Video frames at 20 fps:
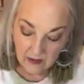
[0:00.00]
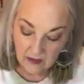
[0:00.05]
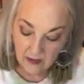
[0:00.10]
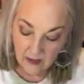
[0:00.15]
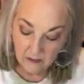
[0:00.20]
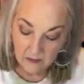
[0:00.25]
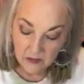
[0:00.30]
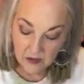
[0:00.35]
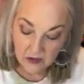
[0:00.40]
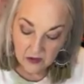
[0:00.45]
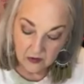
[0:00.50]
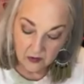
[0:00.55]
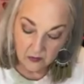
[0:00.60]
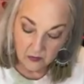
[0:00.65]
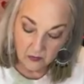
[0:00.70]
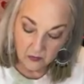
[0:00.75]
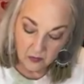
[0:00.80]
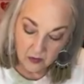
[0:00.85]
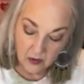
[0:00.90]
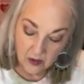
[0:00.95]
and I'm just
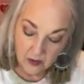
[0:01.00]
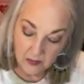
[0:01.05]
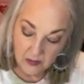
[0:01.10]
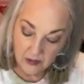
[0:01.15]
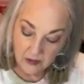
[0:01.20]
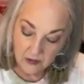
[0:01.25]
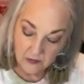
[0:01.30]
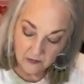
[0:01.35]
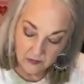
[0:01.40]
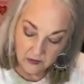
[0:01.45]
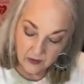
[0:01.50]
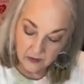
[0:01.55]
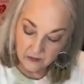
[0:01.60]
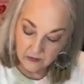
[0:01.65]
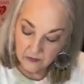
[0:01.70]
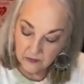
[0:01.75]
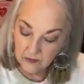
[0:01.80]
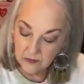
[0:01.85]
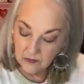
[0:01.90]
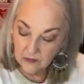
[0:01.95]
going to rub it
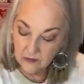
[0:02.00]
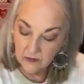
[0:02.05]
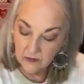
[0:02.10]
through.